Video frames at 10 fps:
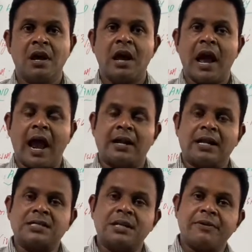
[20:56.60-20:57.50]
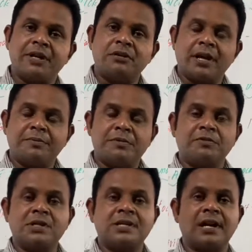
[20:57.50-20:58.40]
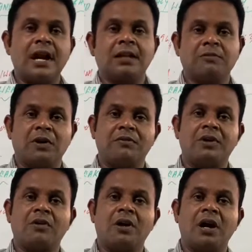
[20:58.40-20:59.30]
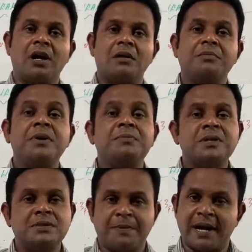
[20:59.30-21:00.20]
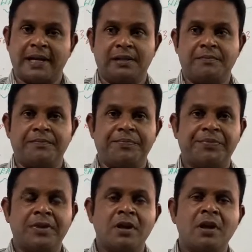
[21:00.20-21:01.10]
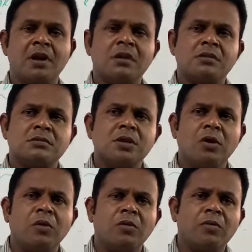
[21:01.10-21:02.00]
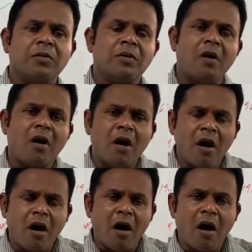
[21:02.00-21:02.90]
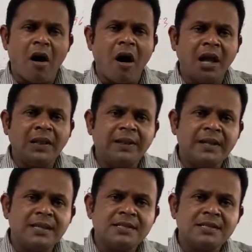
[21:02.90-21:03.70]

and conservative type towards the north, what we call People's Party. So, all these